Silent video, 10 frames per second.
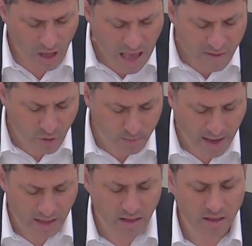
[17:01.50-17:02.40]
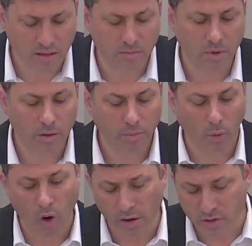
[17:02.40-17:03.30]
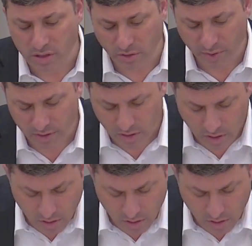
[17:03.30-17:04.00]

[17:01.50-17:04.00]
Avomayim. But water is different.